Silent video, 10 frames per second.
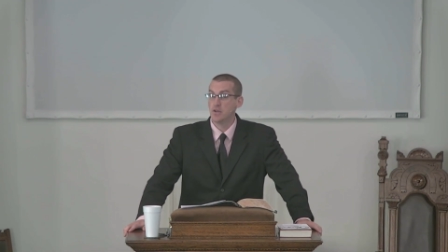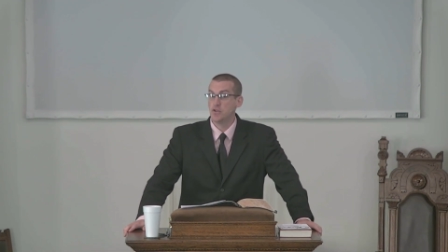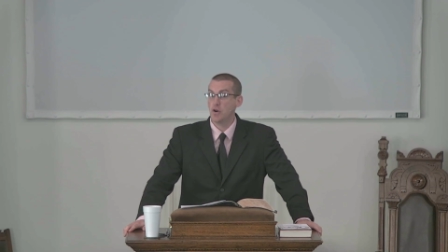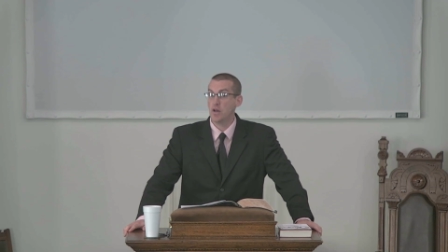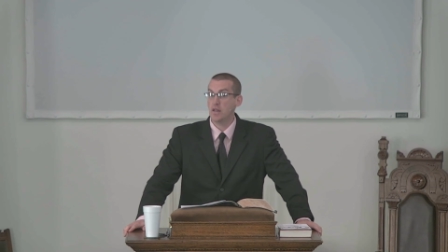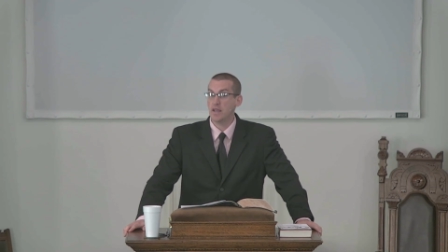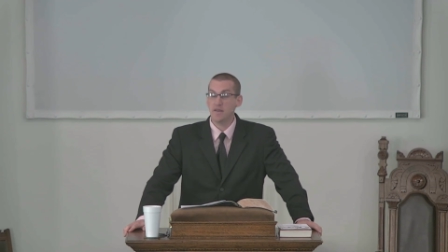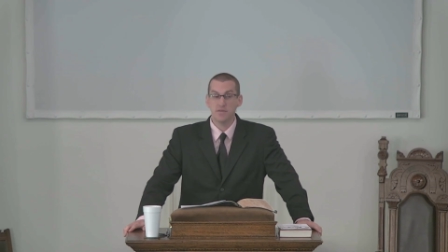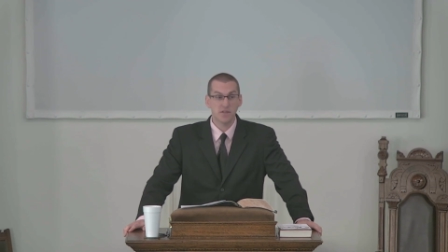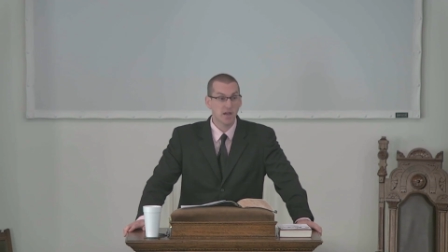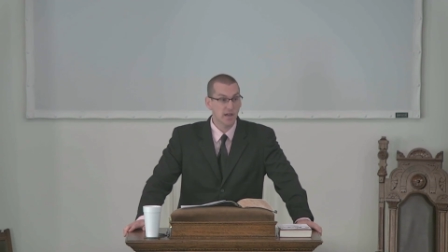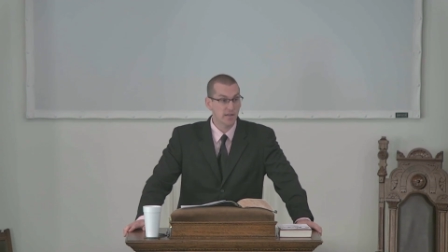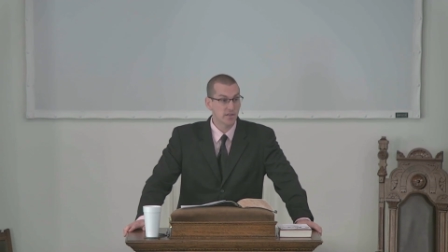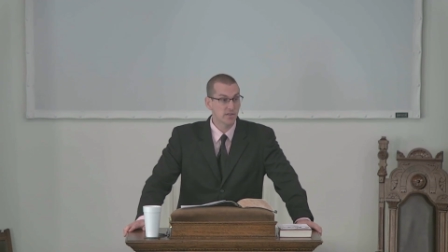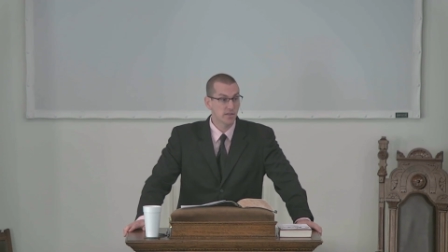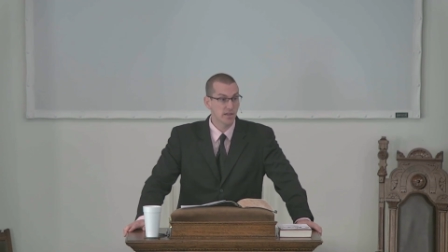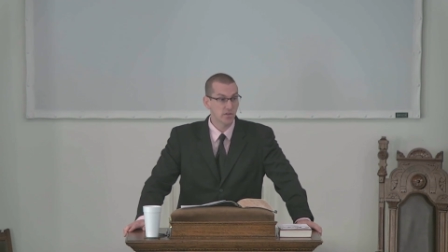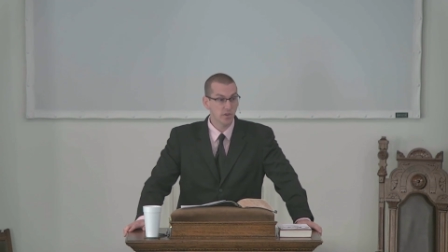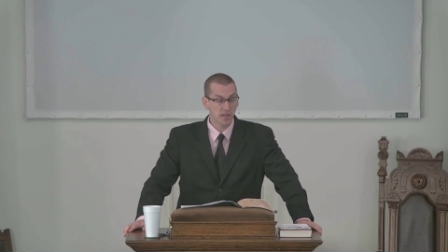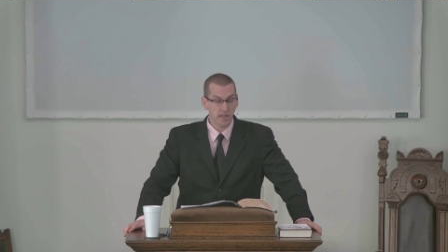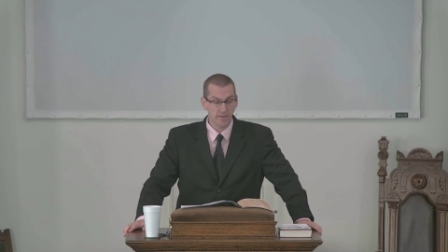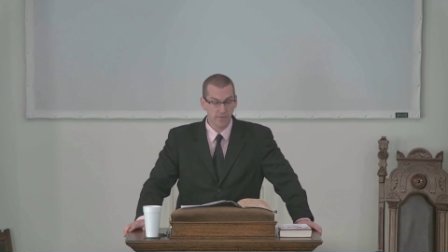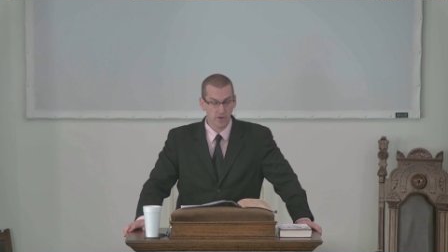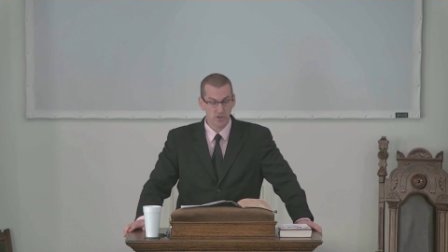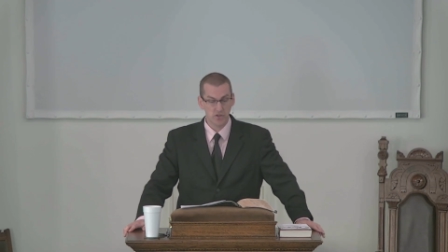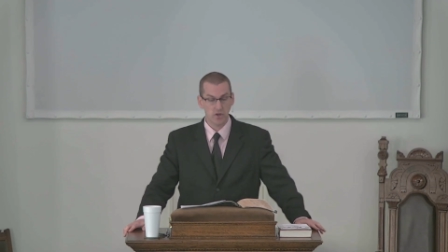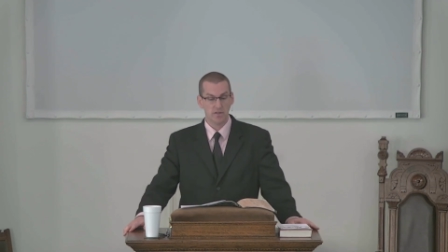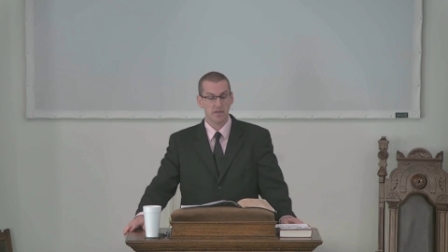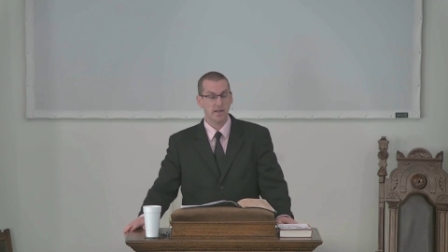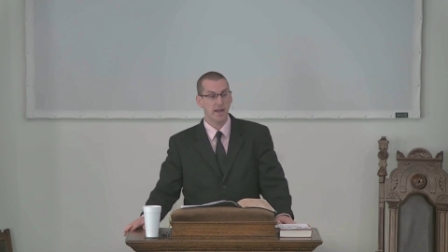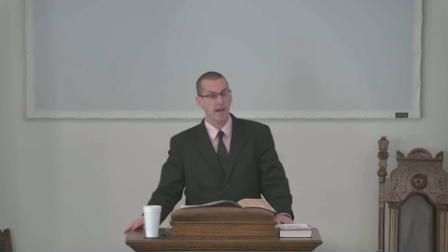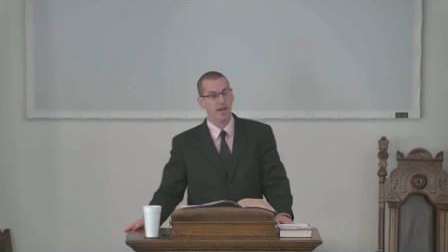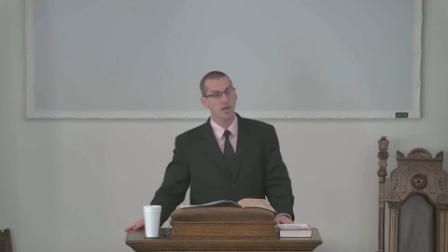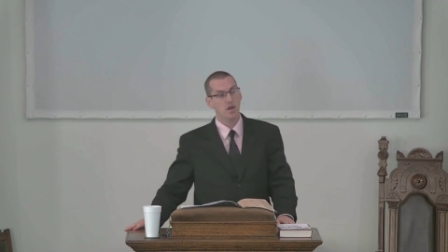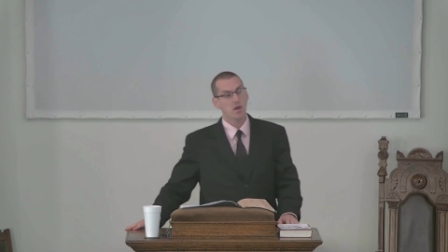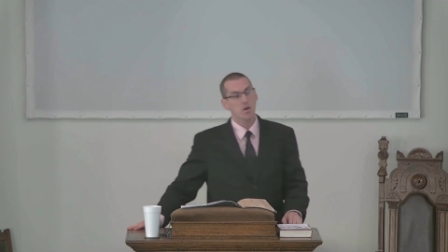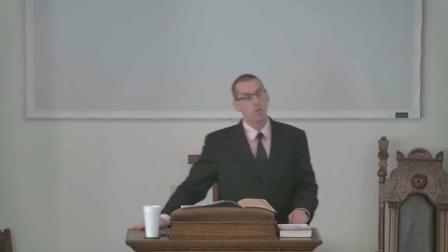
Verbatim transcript: John leaves us as we leave 1 John today